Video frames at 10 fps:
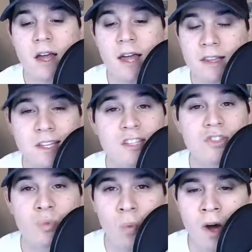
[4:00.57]
at
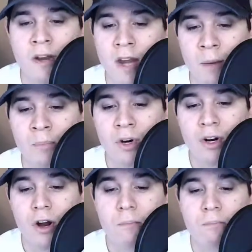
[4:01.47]
least one
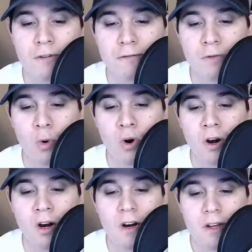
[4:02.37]
number
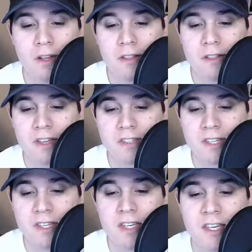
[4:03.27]
before this
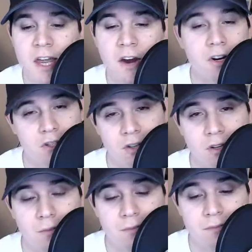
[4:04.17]
E
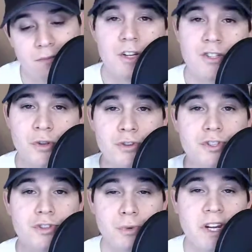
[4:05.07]
character. So
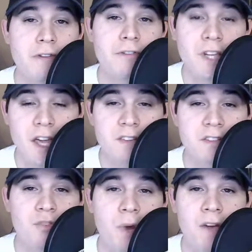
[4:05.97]
there's three different
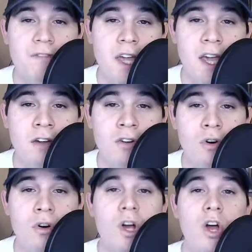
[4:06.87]
cases we have to
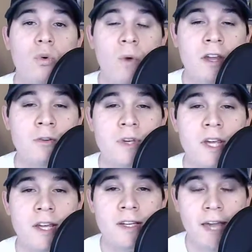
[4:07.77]
handle when we
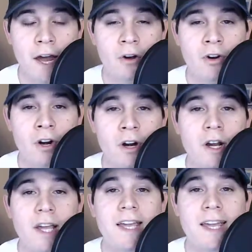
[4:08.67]
encounter
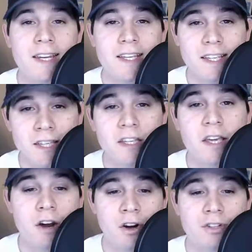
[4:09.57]
an E
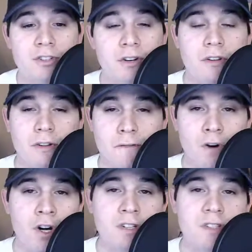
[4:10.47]
character. The
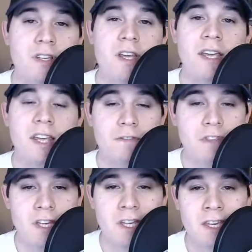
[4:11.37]
first, if
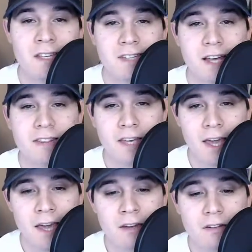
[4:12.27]
the E is at the
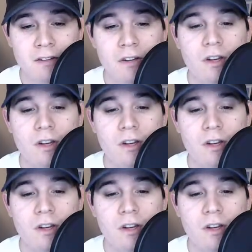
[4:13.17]
end,